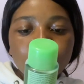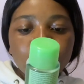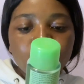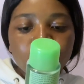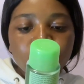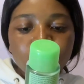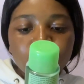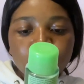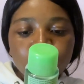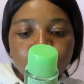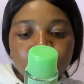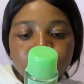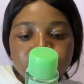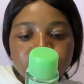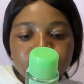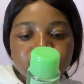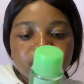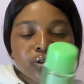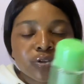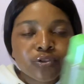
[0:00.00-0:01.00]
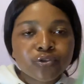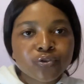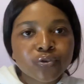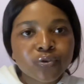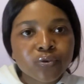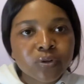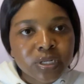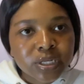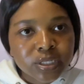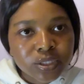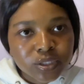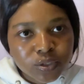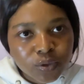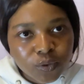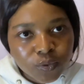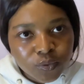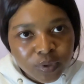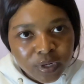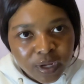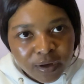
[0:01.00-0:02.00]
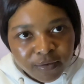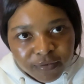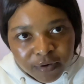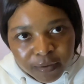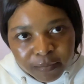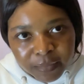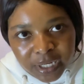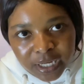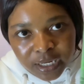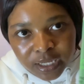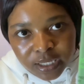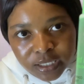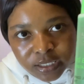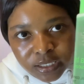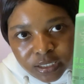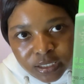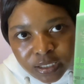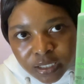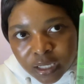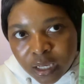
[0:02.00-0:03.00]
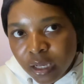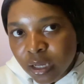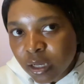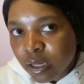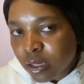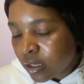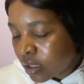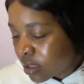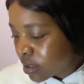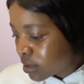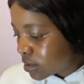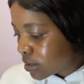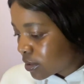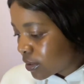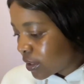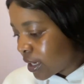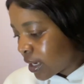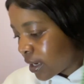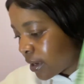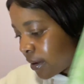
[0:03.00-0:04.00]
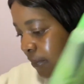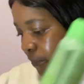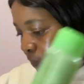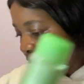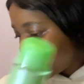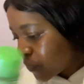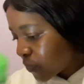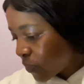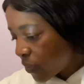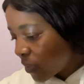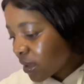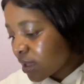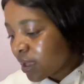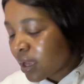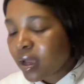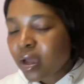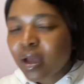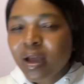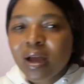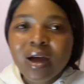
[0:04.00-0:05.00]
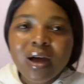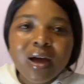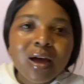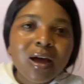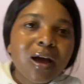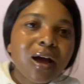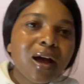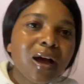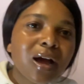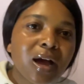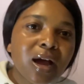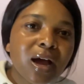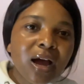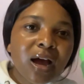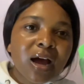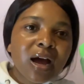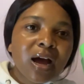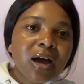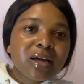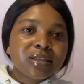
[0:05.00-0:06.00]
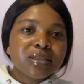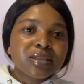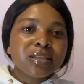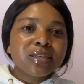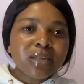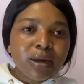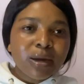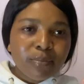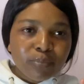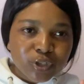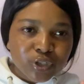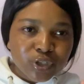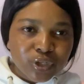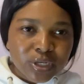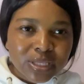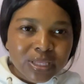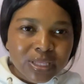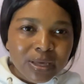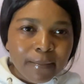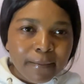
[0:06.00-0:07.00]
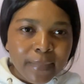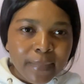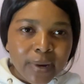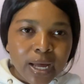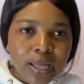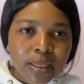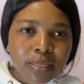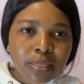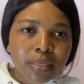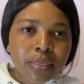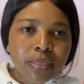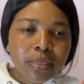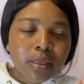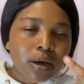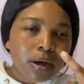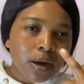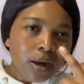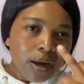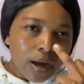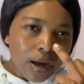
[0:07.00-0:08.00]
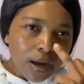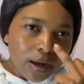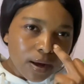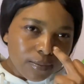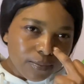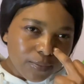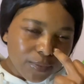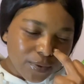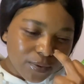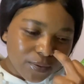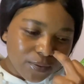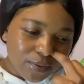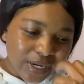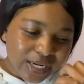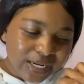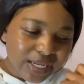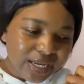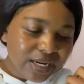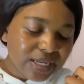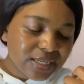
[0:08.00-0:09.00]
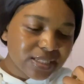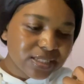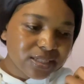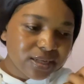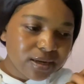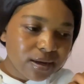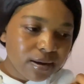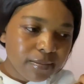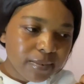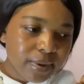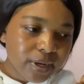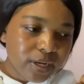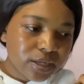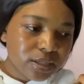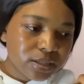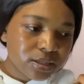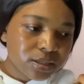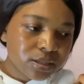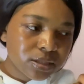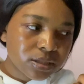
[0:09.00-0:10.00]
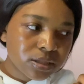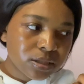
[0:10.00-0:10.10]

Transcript: Oil Controlling Toner from Clicks. So yeah, this I bought during the month. What can I say about it?